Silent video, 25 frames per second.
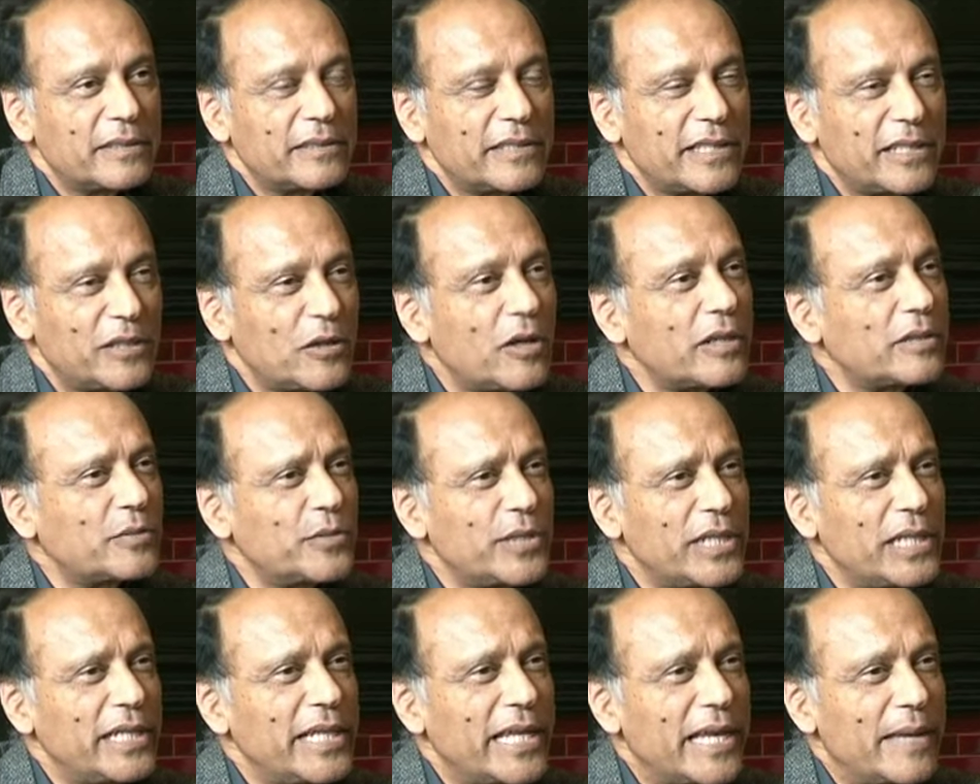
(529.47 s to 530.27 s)
they're
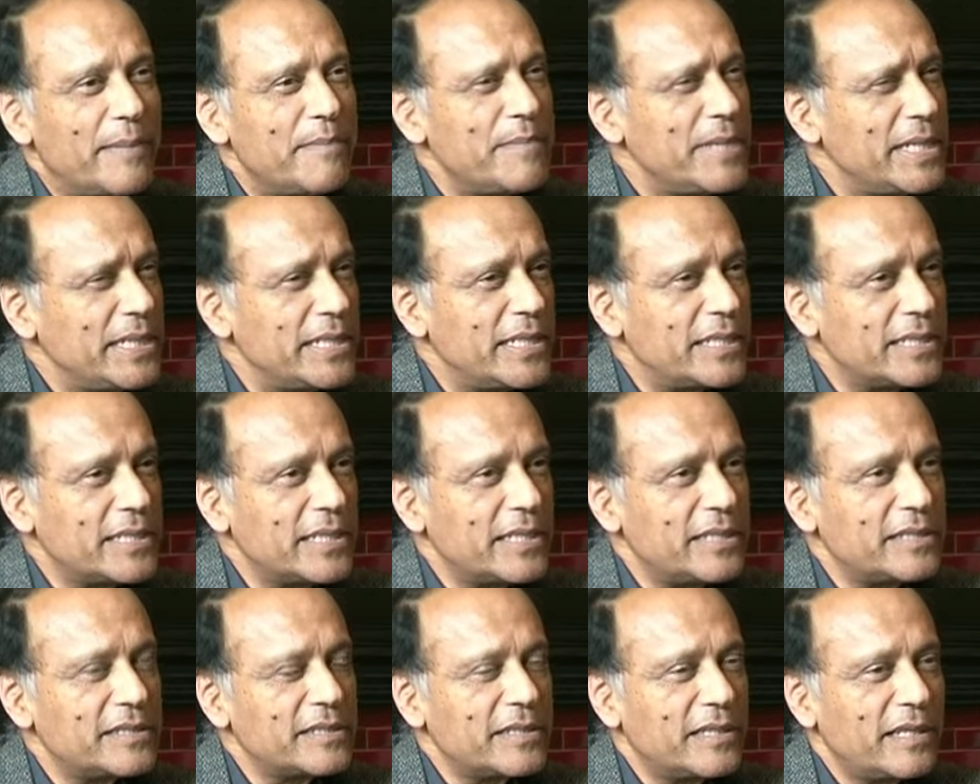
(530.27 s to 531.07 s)
not really
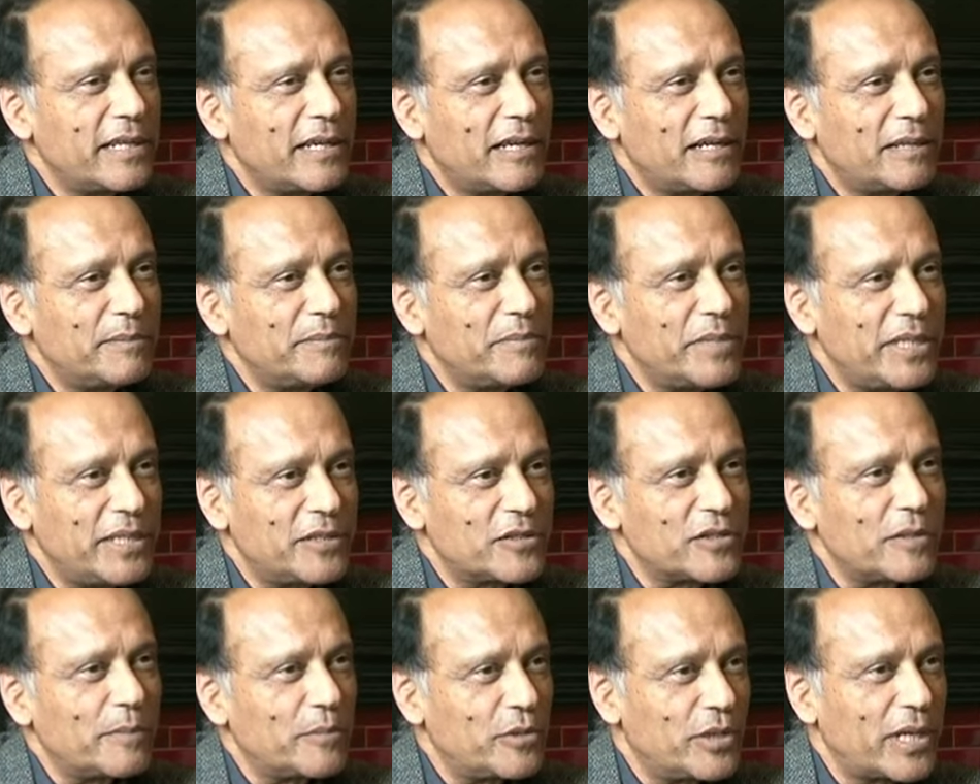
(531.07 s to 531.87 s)
amenities, they are
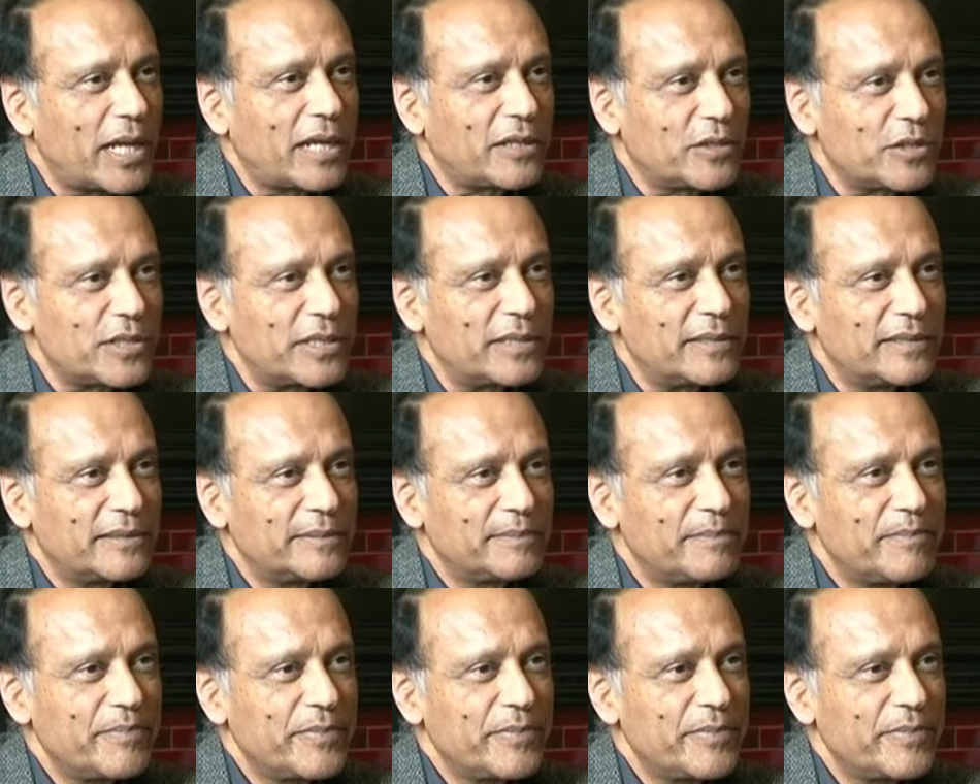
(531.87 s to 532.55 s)
means of production.